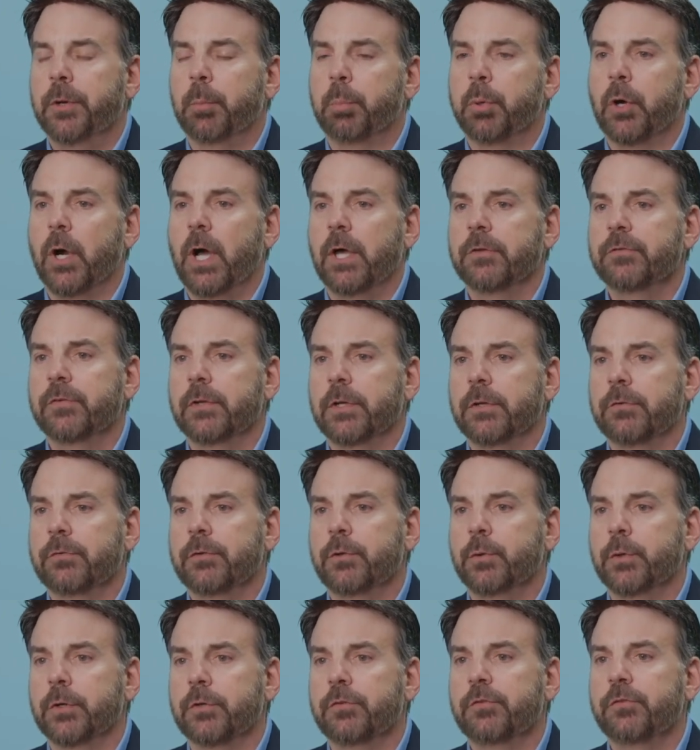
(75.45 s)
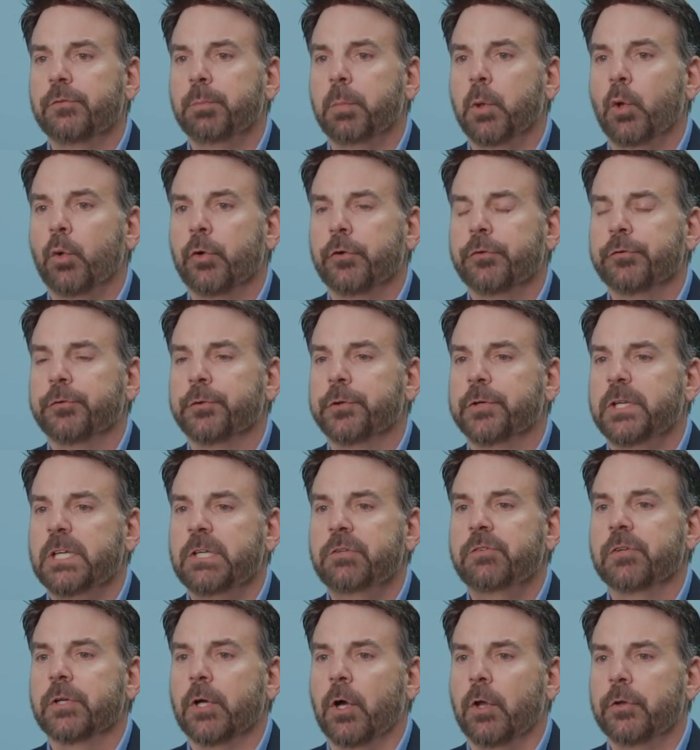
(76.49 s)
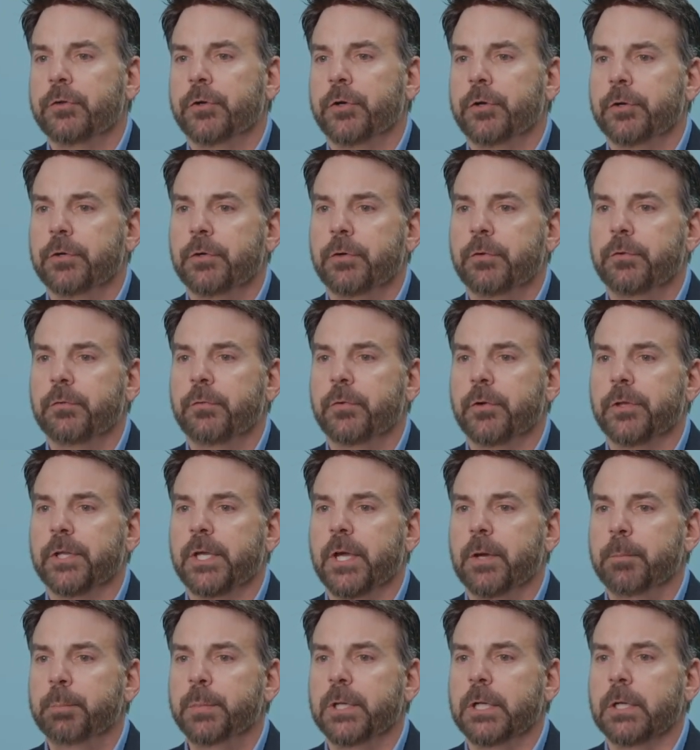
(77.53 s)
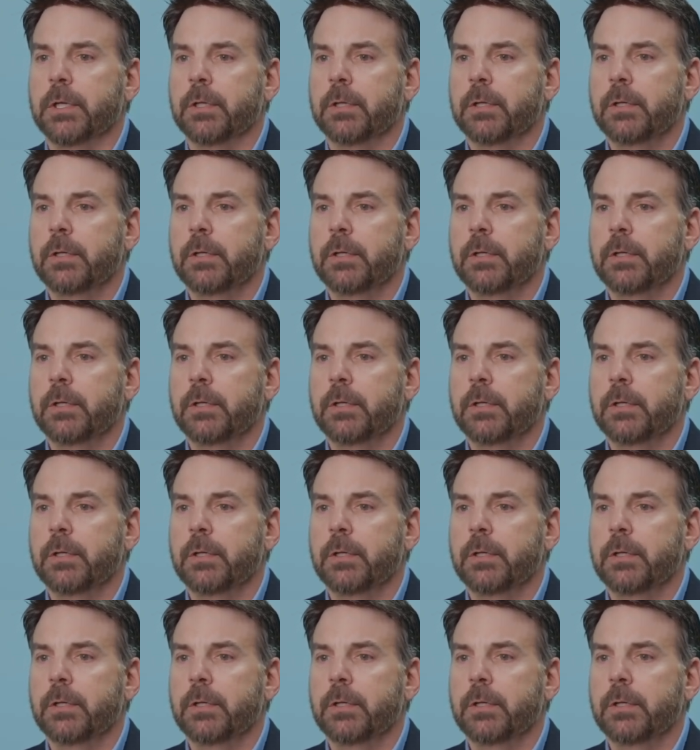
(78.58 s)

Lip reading: a process to explore strategic alternatives for the company.